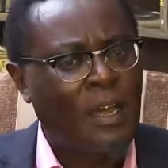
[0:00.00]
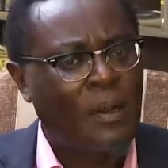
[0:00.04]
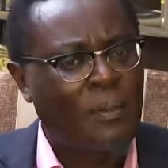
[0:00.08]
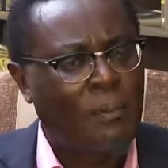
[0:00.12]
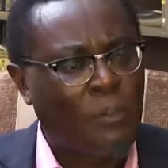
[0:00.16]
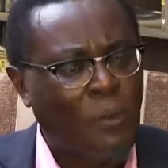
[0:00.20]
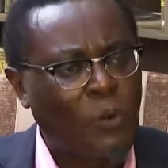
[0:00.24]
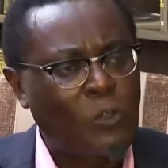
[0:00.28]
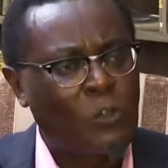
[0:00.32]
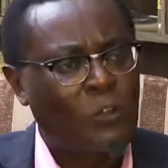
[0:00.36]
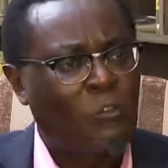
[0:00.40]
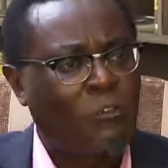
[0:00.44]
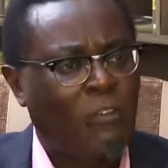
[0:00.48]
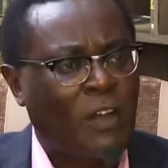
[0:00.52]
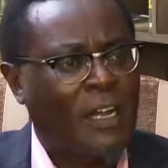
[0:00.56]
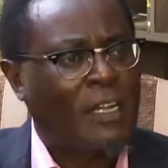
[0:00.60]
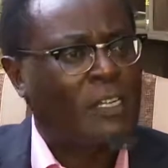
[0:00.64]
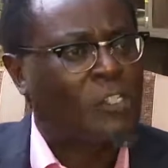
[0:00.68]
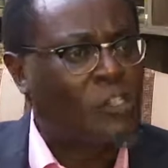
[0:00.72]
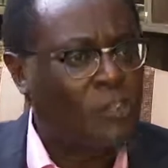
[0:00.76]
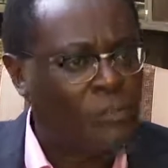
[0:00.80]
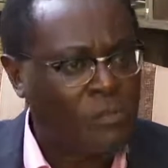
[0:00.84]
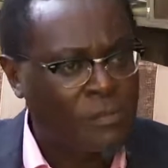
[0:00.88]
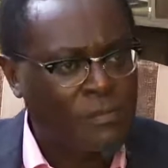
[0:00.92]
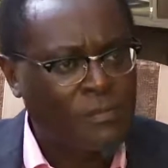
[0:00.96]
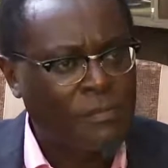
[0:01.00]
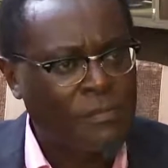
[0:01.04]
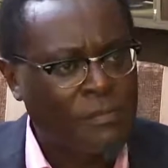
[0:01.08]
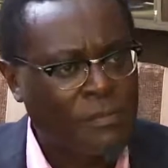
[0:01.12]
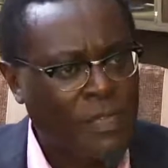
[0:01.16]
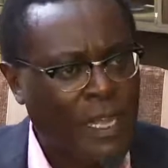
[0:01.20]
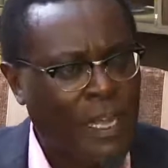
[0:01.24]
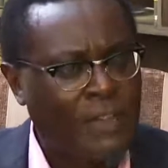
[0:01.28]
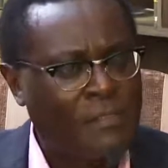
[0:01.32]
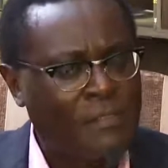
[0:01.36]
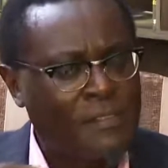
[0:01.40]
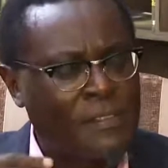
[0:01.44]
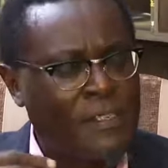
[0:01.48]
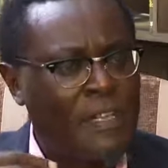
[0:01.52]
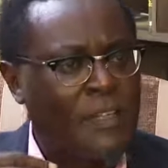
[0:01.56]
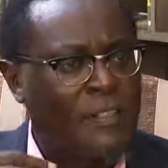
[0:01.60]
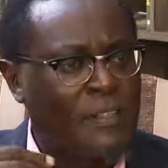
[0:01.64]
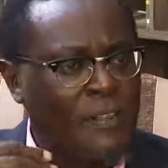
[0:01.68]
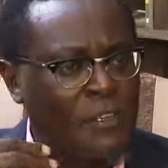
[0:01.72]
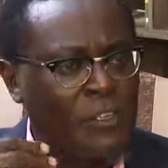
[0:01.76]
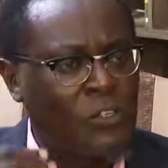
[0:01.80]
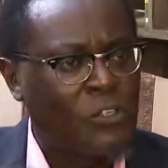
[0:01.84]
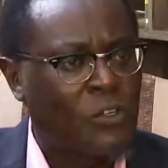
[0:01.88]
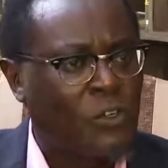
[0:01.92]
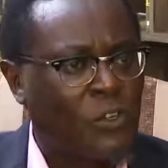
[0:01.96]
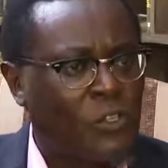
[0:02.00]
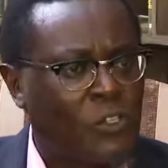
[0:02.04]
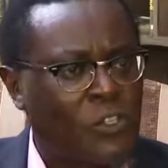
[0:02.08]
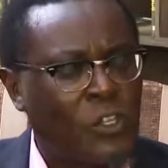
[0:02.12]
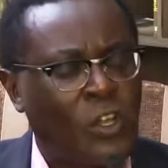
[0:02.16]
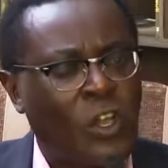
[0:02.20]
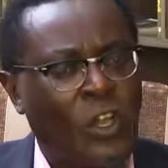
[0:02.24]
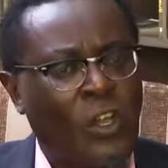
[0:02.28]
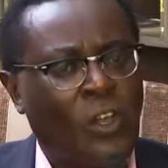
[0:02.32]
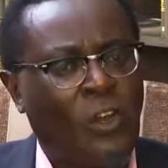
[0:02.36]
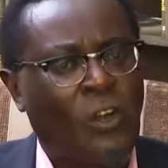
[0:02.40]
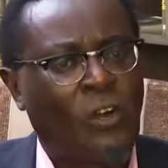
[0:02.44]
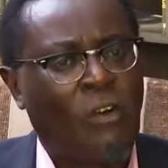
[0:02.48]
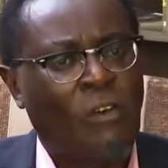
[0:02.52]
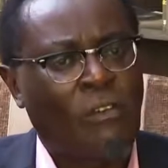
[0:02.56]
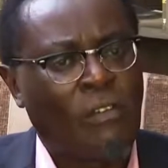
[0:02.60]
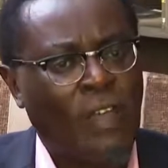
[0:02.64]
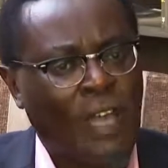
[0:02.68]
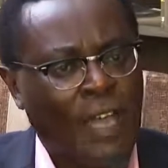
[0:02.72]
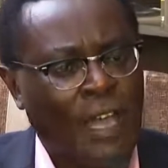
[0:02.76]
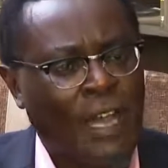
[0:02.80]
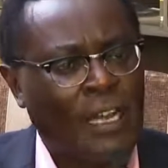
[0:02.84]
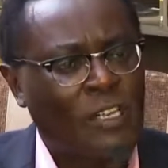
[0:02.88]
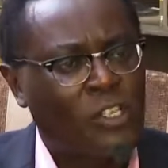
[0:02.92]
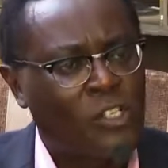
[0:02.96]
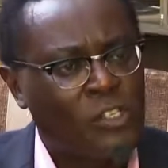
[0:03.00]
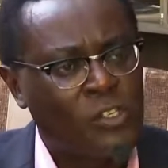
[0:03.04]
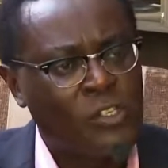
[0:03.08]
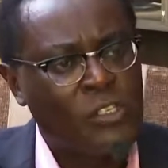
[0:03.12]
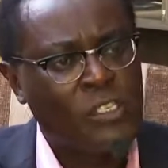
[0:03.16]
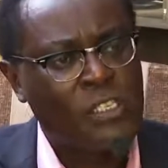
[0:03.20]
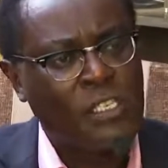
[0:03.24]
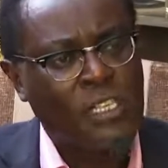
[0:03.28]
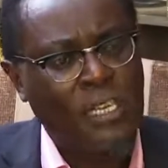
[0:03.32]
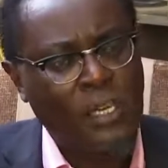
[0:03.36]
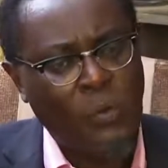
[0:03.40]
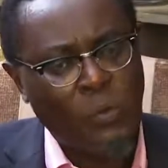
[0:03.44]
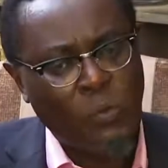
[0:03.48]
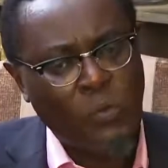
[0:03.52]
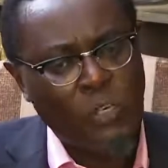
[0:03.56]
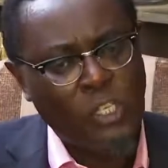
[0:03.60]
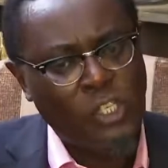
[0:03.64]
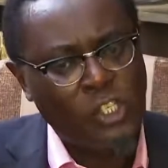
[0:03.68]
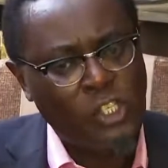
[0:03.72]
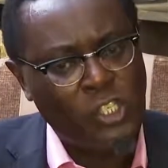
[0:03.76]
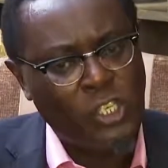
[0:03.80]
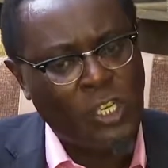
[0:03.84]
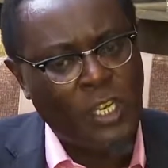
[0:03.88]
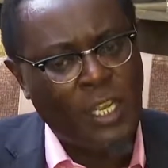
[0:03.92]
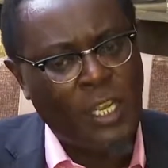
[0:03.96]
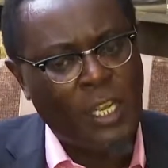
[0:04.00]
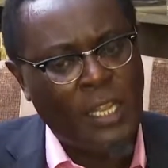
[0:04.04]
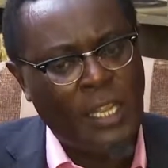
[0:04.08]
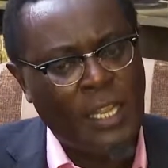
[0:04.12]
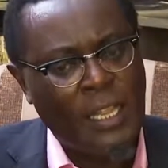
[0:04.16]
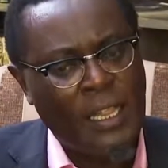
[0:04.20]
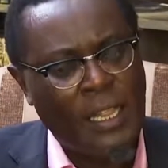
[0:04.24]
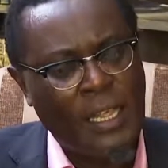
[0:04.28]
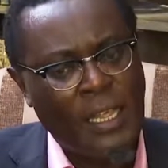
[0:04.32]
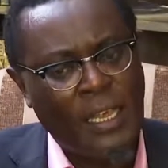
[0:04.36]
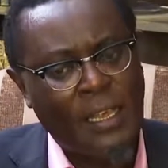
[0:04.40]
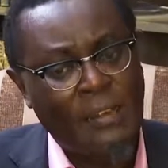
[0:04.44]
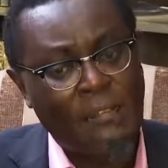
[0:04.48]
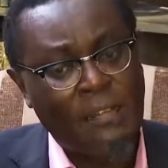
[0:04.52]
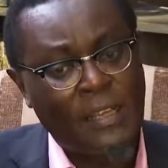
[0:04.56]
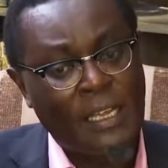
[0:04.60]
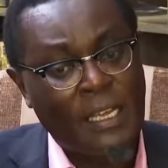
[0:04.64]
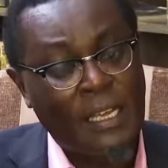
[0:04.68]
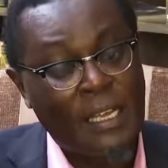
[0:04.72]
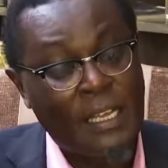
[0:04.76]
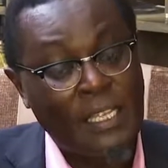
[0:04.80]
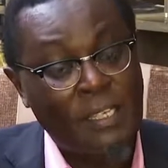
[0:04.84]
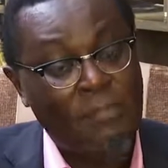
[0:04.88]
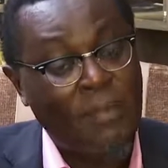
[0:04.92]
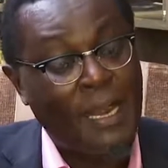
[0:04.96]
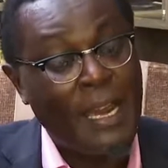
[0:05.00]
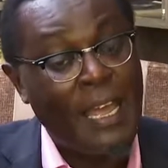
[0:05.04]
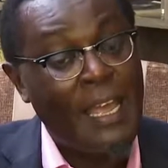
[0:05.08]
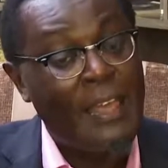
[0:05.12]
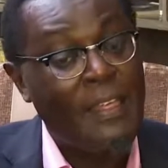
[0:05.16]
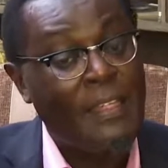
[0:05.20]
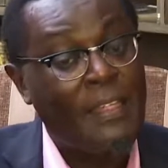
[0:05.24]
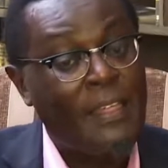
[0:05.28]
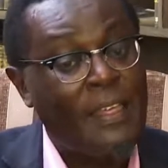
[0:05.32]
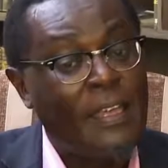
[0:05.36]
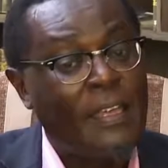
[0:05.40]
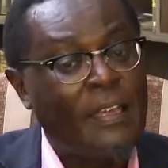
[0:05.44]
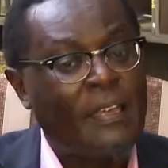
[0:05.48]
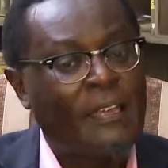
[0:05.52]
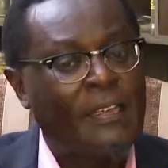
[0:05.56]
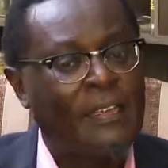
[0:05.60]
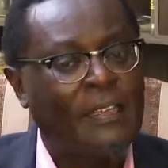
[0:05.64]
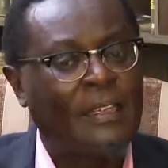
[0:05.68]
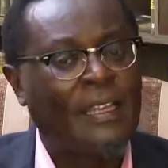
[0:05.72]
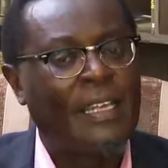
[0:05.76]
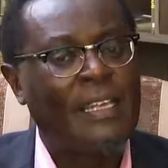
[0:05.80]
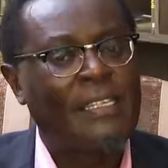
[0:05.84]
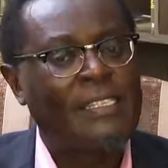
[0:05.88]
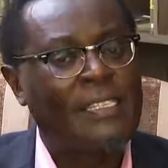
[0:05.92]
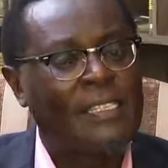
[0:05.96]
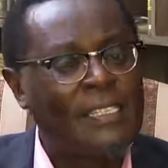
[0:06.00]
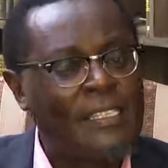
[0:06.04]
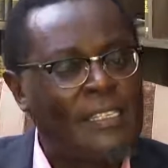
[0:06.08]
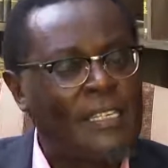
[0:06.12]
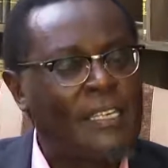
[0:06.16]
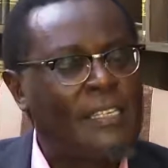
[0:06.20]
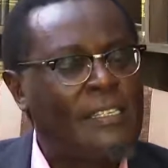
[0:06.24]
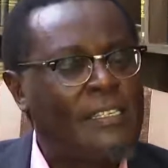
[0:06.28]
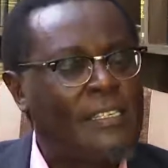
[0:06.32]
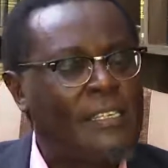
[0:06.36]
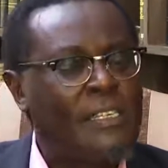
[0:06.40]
post facto, after the results of the actions in which they have engaged. But I think there is a sense